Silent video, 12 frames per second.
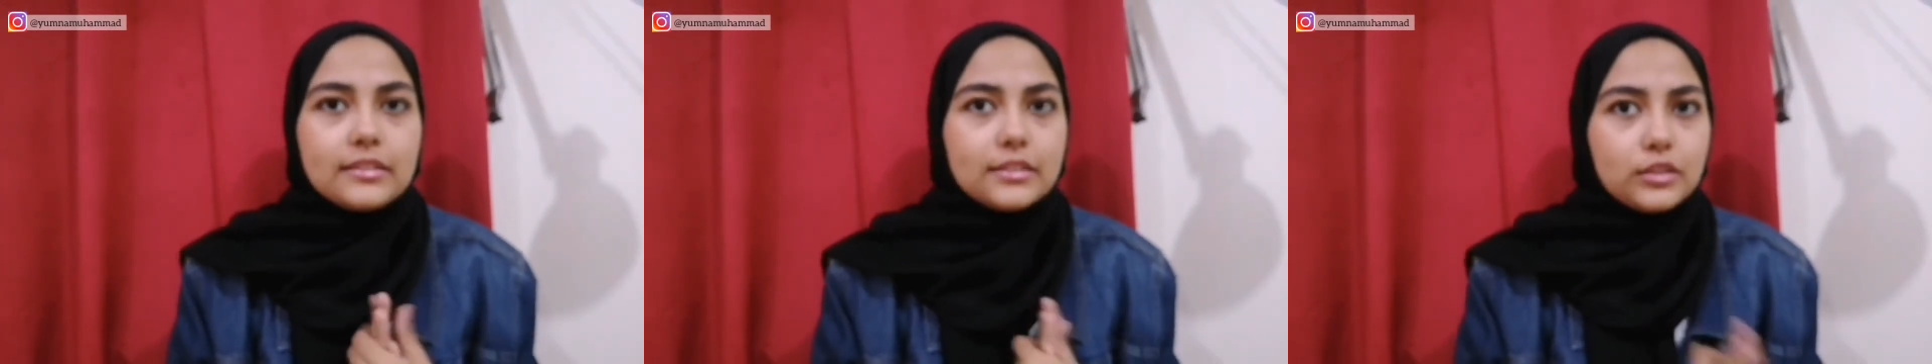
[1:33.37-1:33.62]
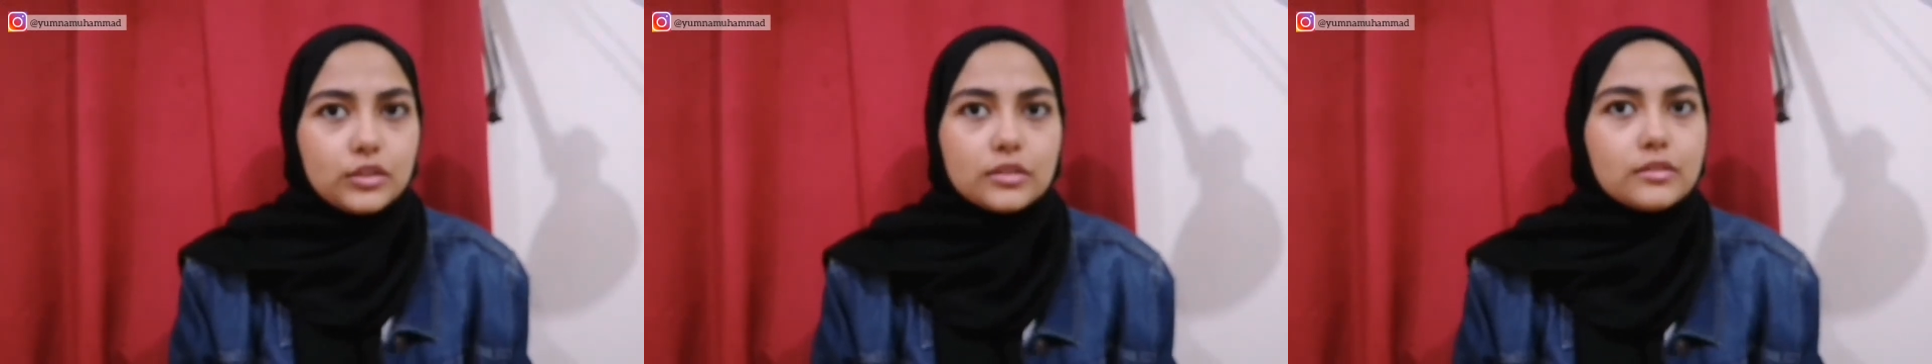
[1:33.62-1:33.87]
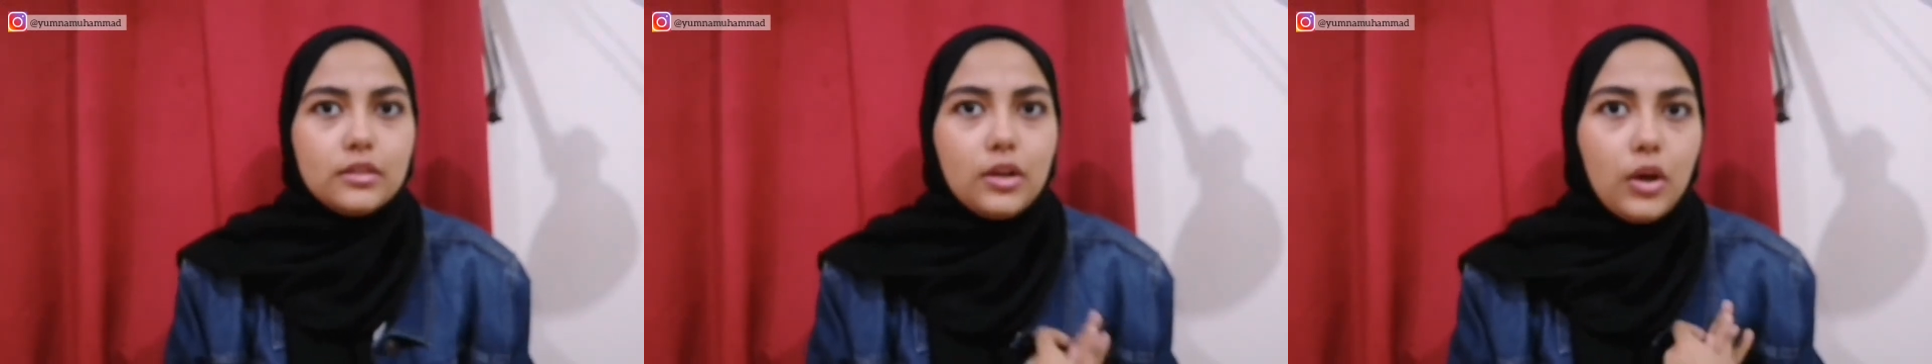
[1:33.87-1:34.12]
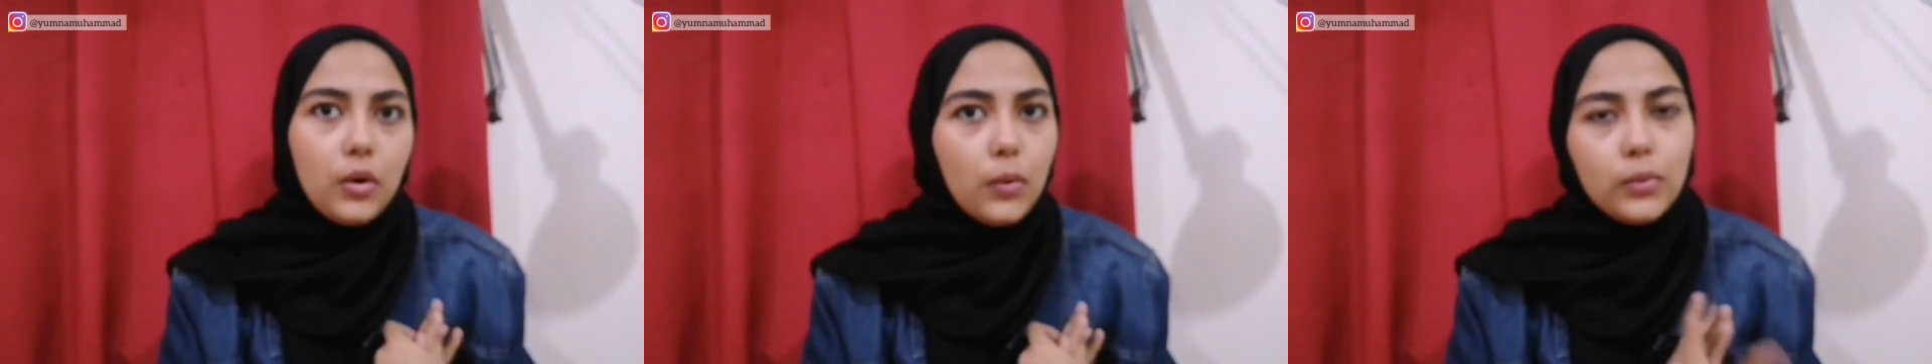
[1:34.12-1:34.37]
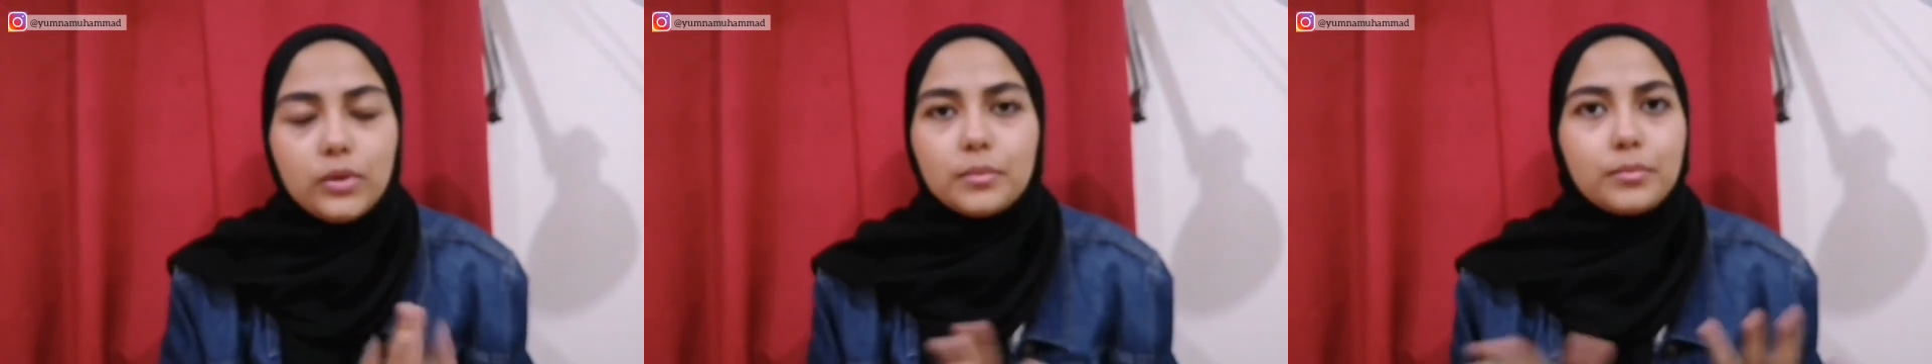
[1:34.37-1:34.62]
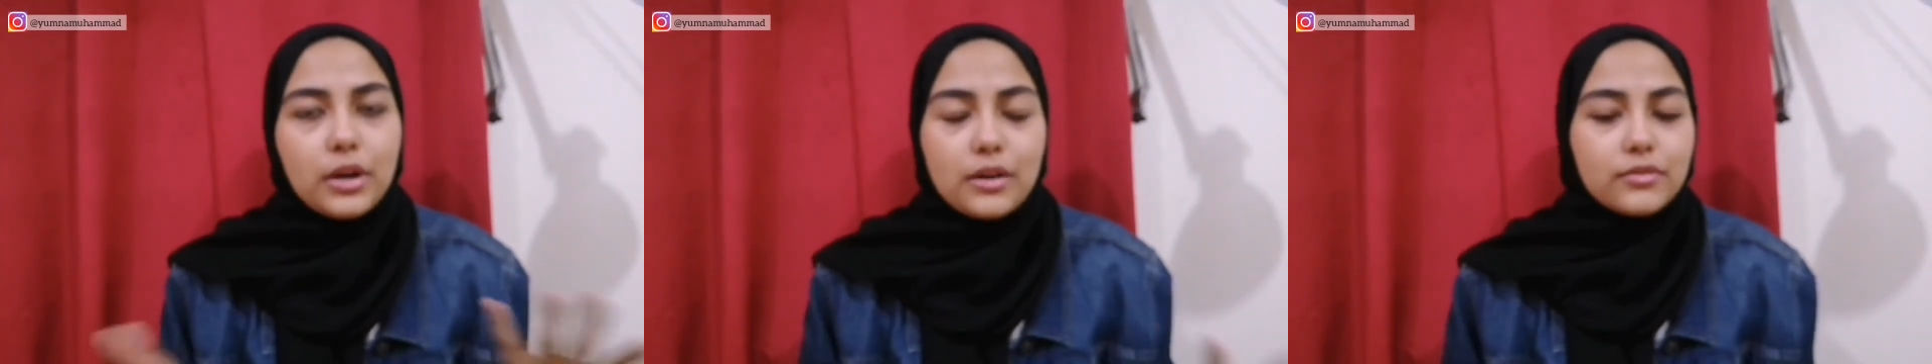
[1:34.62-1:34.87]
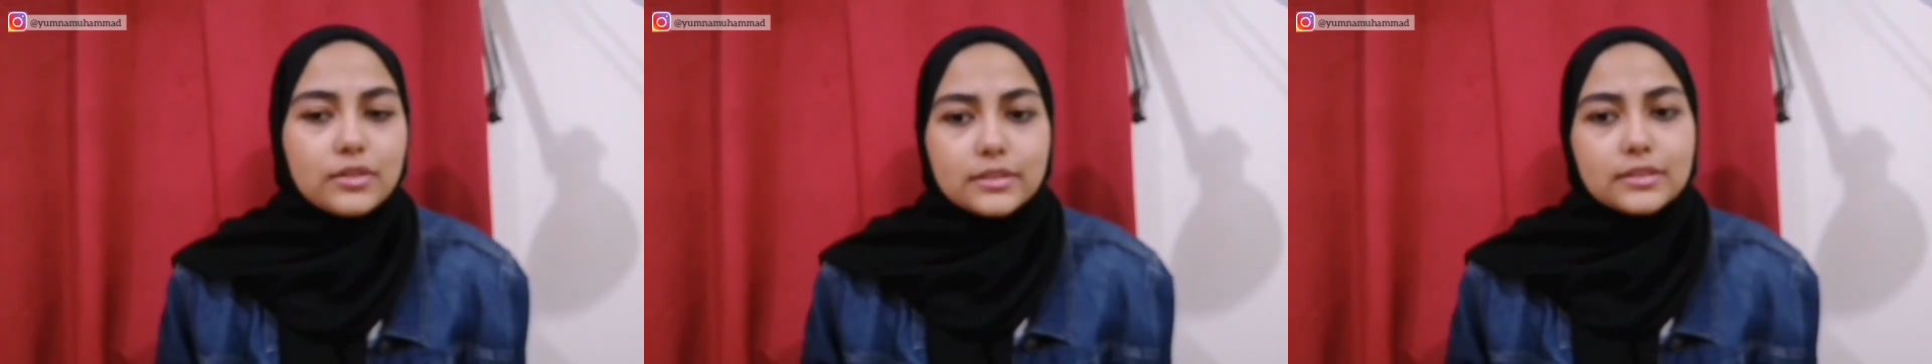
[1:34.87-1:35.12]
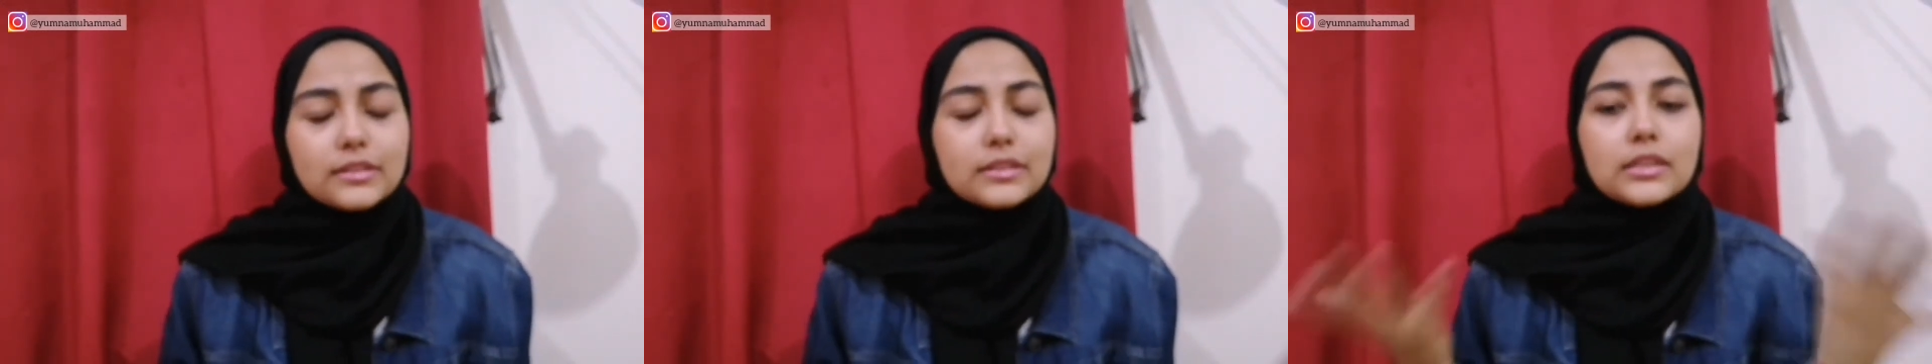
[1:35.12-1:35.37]
It's just, your
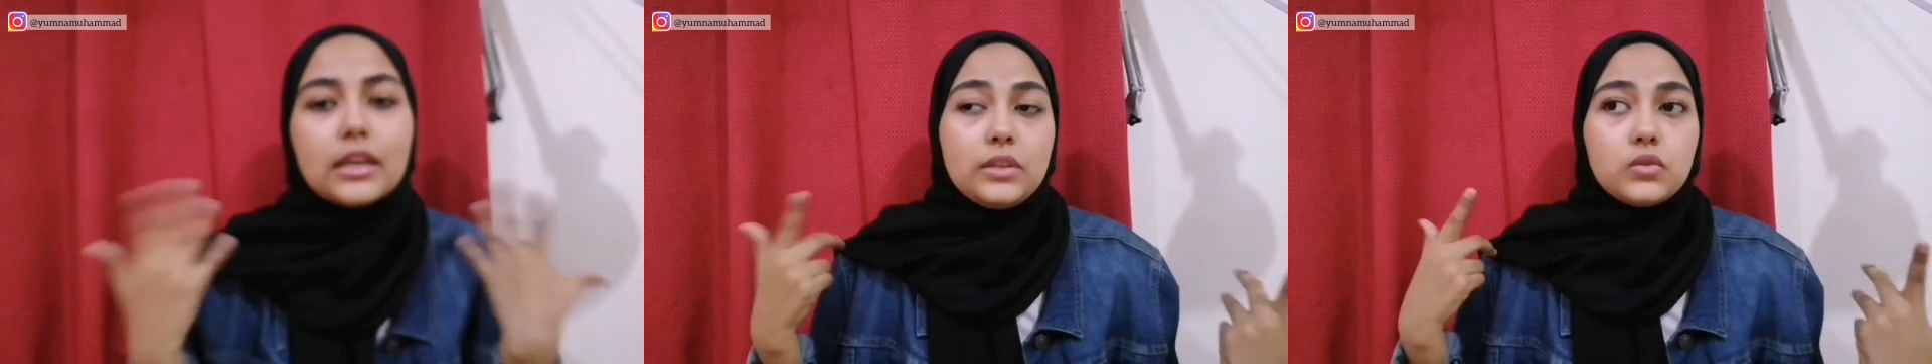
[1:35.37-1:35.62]
preferences.